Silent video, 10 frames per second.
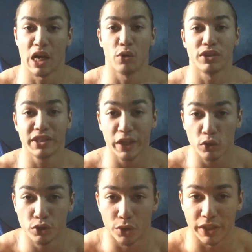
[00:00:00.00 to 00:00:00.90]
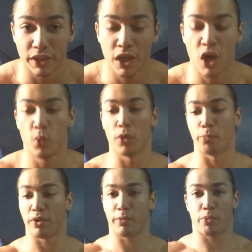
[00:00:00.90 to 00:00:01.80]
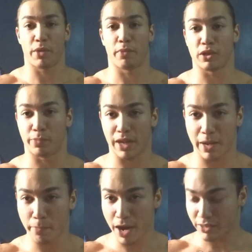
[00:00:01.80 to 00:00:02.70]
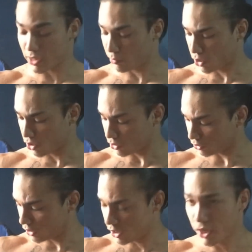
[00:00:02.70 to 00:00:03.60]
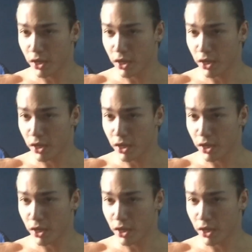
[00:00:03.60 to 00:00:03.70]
Now a single joint will pretty much be like bicep curls.